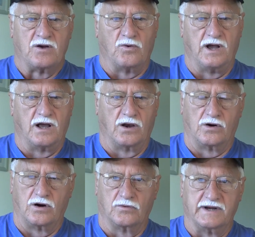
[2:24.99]
Well,
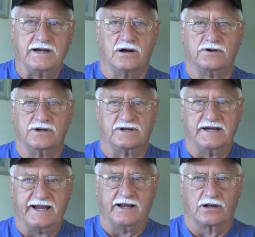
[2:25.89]
Lord, we know you can
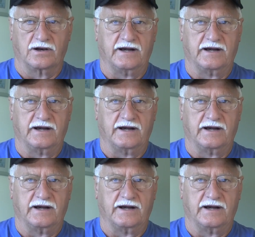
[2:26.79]
heal,